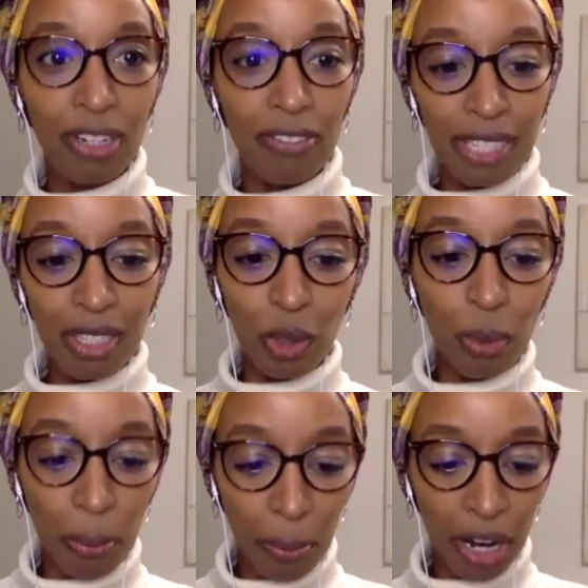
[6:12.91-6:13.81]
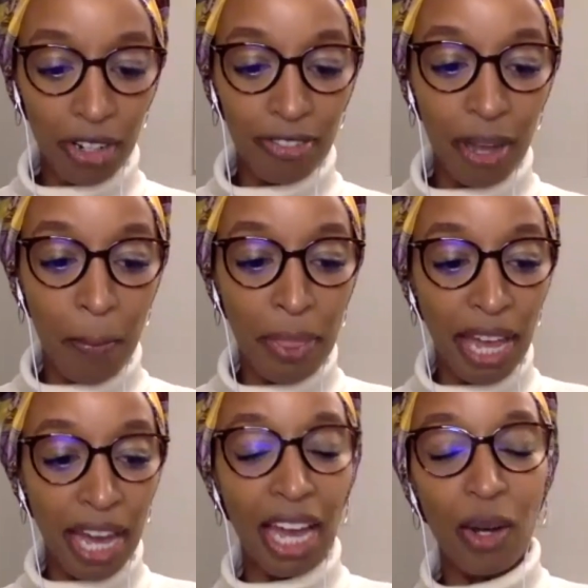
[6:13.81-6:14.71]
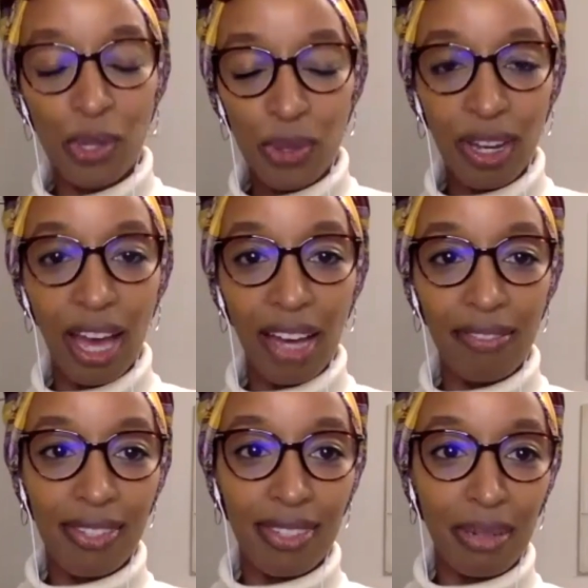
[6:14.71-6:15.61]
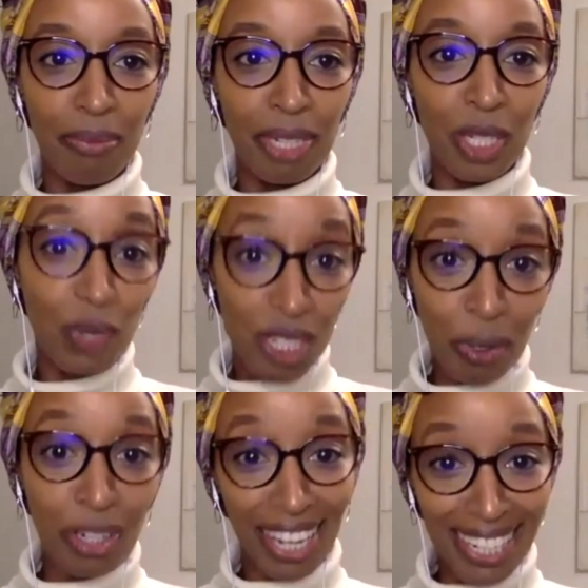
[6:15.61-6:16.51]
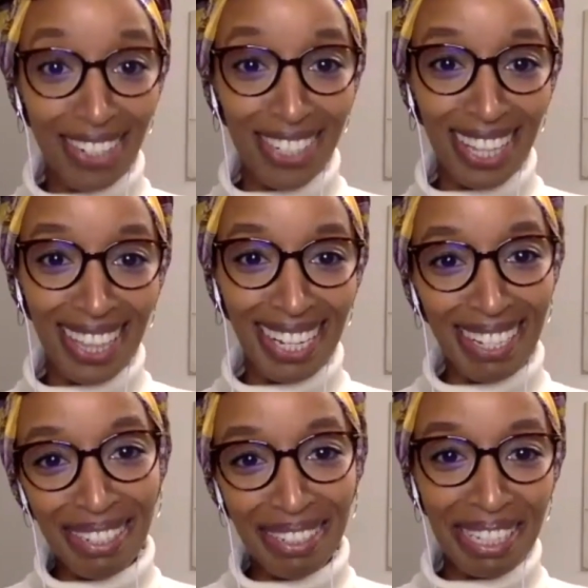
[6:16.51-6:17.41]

And I have to say, one of this group I'm part of, I also have some Swiss podcasters in there.